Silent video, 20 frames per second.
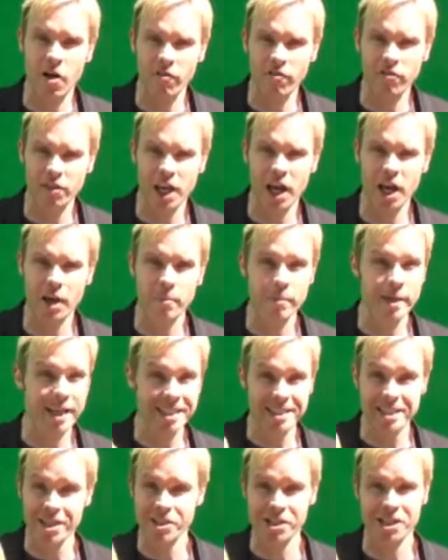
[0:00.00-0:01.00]
envelope.
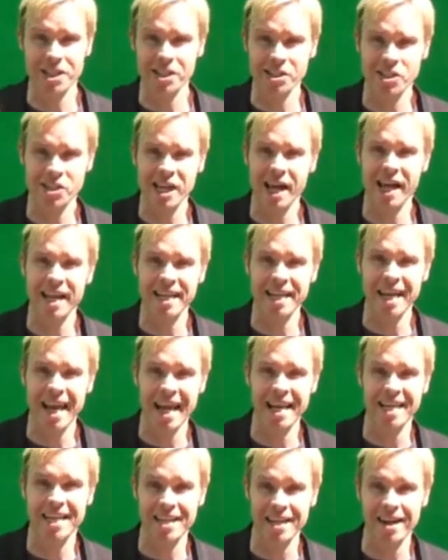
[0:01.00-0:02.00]
It doesn't contain
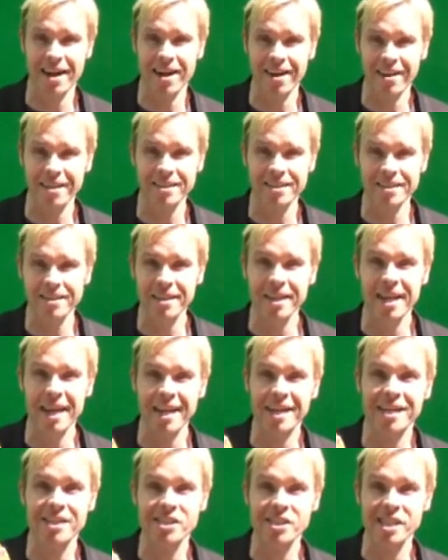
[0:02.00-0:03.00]
any card.
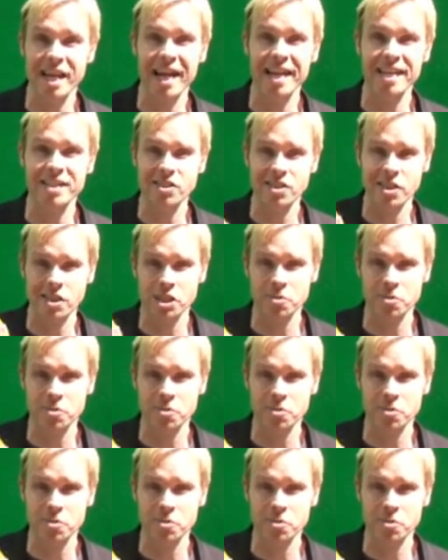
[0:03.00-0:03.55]
It contains the